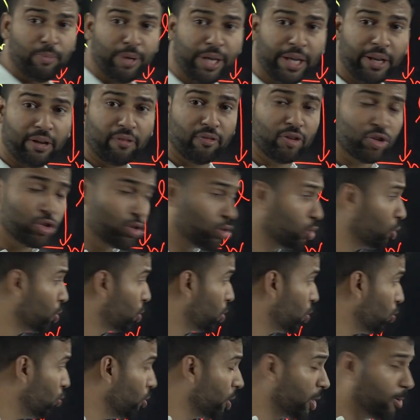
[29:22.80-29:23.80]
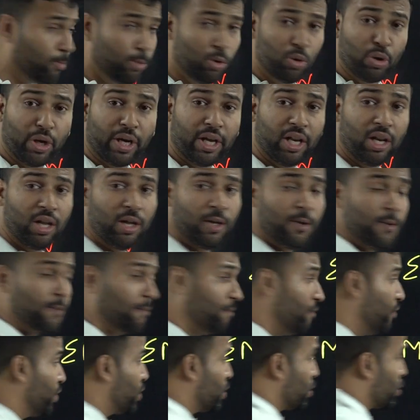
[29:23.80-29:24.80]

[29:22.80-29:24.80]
be equals to 2WL, which